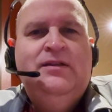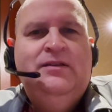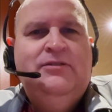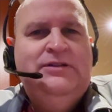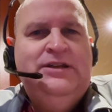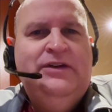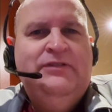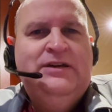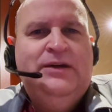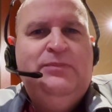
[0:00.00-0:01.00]
Now, I did have
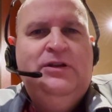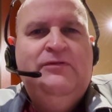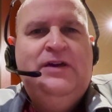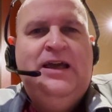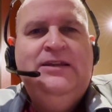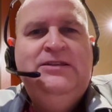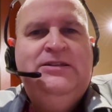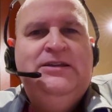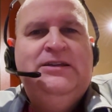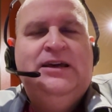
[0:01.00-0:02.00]
a couple of
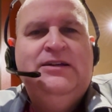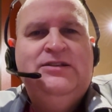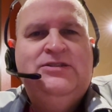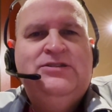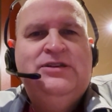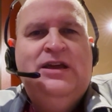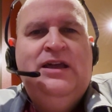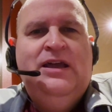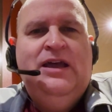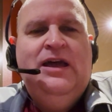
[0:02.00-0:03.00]
LED lights,
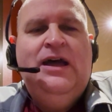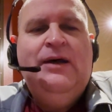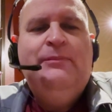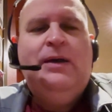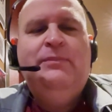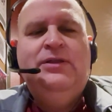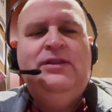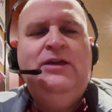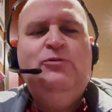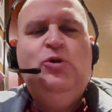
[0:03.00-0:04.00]

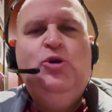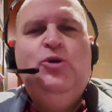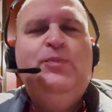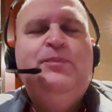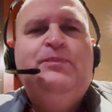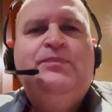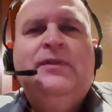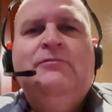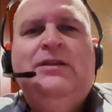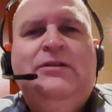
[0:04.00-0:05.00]
but they were
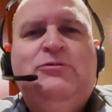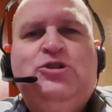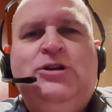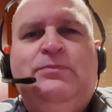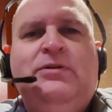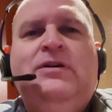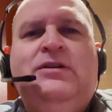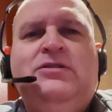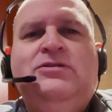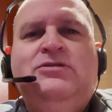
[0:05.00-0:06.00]
cheap,
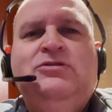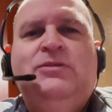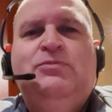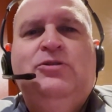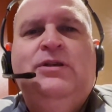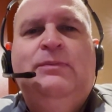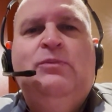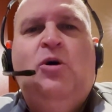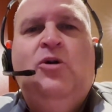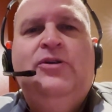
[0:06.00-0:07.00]
and you could put
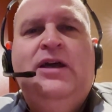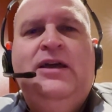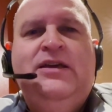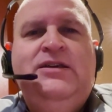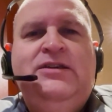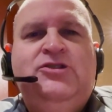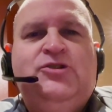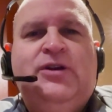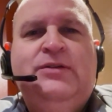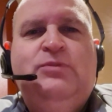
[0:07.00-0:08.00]
them on a
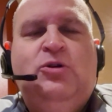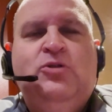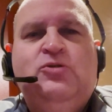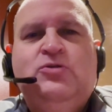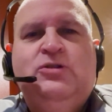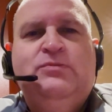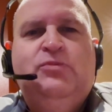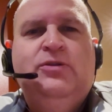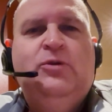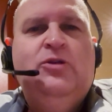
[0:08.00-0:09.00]
tripod, or you could
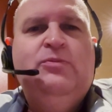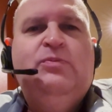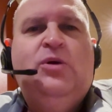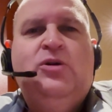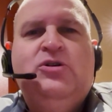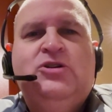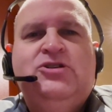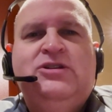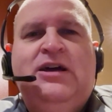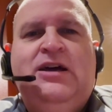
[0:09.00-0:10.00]
put them on a
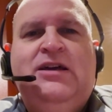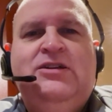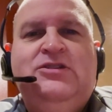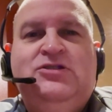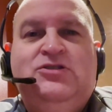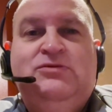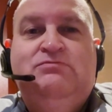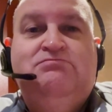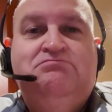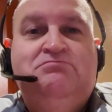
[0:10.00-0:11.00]
box, and
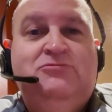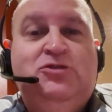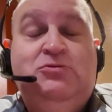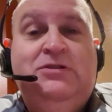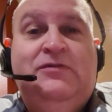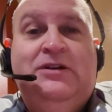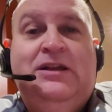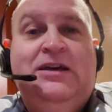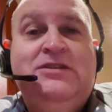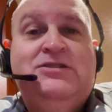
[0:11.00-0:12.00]
two
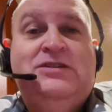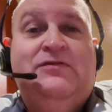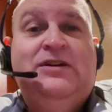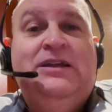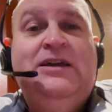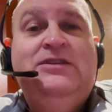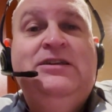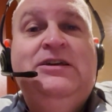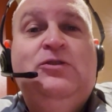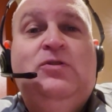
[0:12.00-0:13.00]
different lights, different
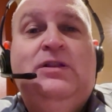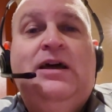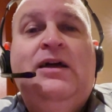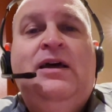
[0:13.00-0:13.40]
lighting and all that.